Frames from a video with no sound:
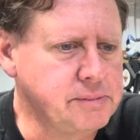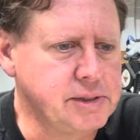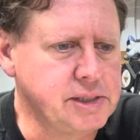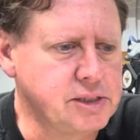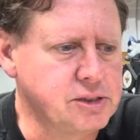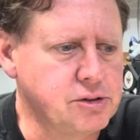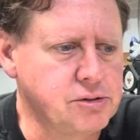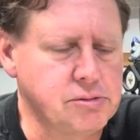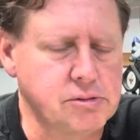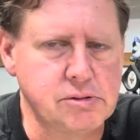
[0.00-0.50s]

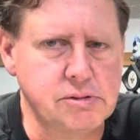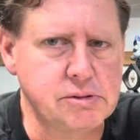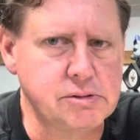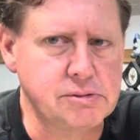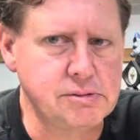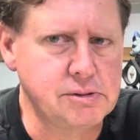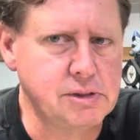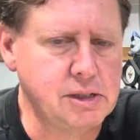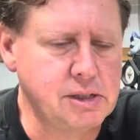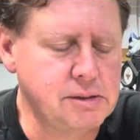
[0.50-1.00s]
internal
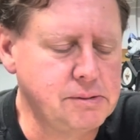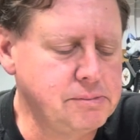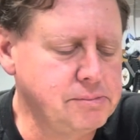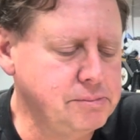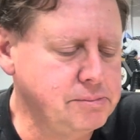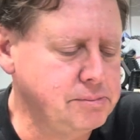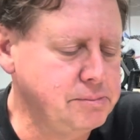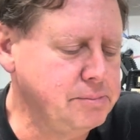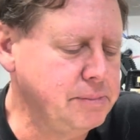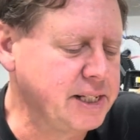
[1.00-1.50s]

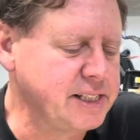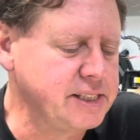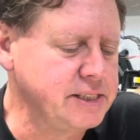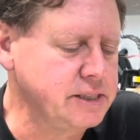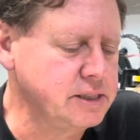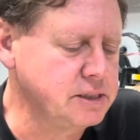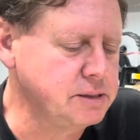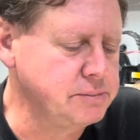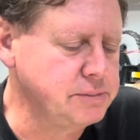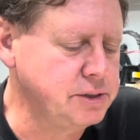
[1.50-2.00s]

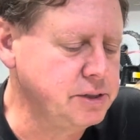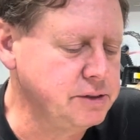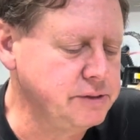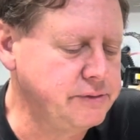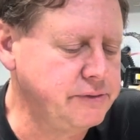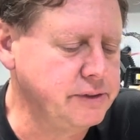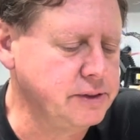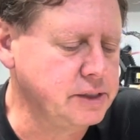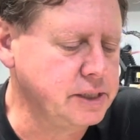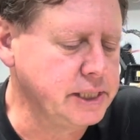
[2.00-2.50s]
mechanism to
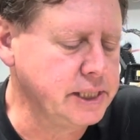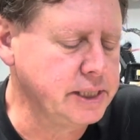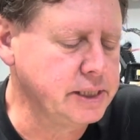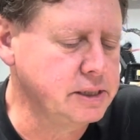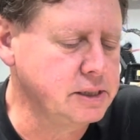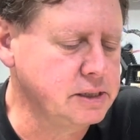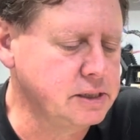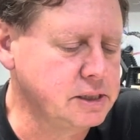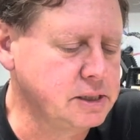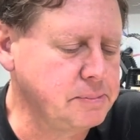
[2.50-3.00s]
fill ink
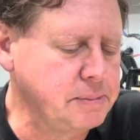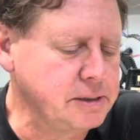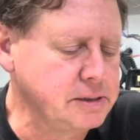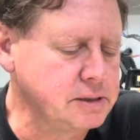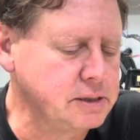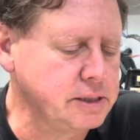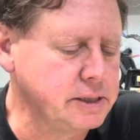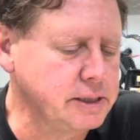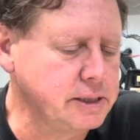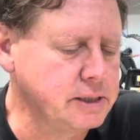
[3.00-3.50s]
and
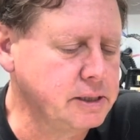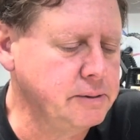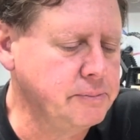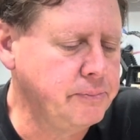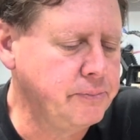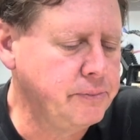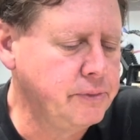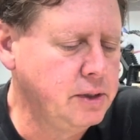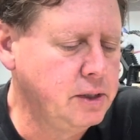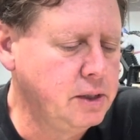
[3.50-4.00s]
dispense ink.
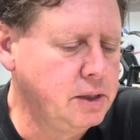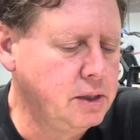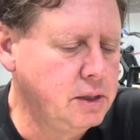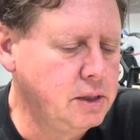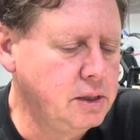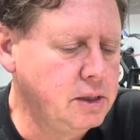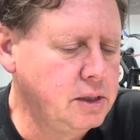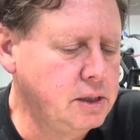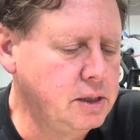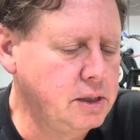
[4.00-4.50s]

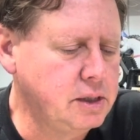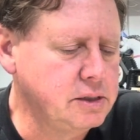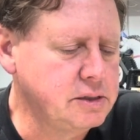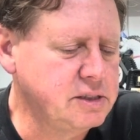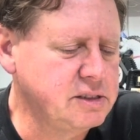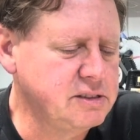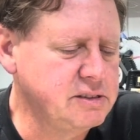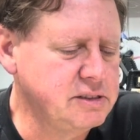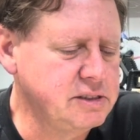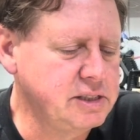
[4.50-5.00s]

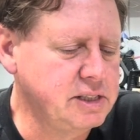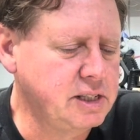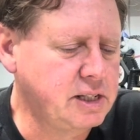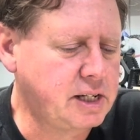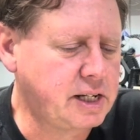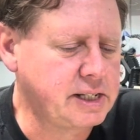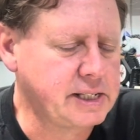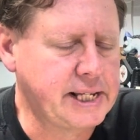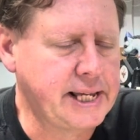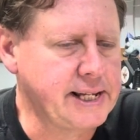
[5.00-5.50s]

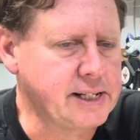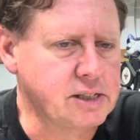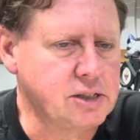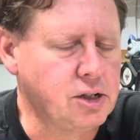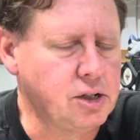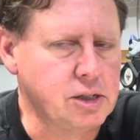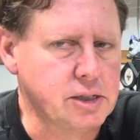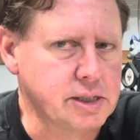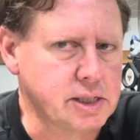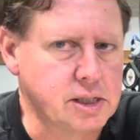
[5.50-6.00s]
I can't
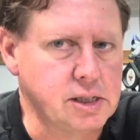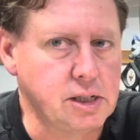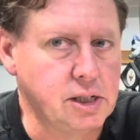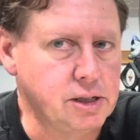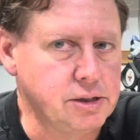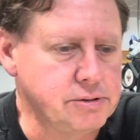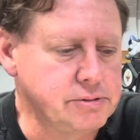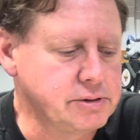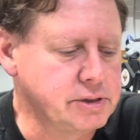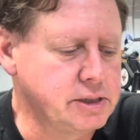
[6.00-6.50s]
call it a
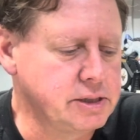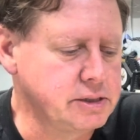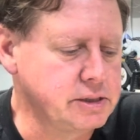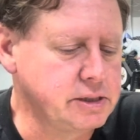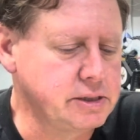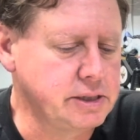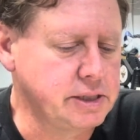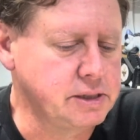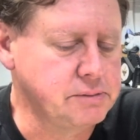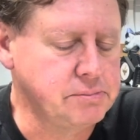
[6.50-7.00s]
clone because
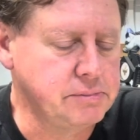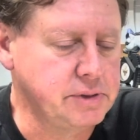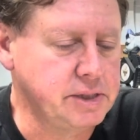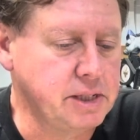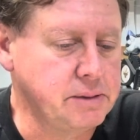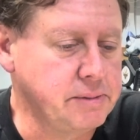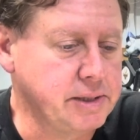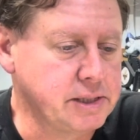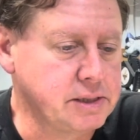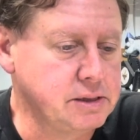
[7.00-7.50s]
they
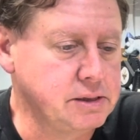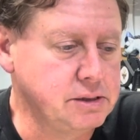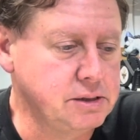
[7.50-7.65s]
make